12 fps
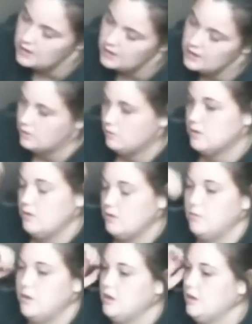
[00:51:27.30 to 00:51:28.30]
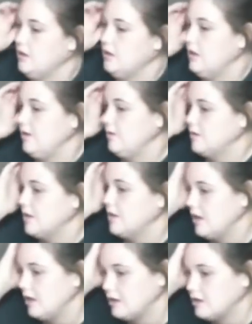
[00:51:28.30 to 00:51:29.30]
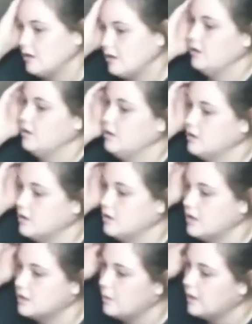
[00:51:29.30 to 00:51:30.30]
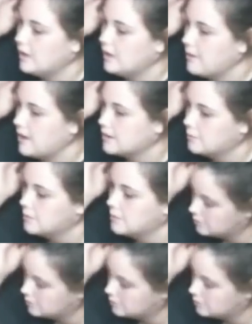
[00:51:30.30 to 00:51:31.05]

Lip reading: I knew something. And he was like, that's why he kept asking me so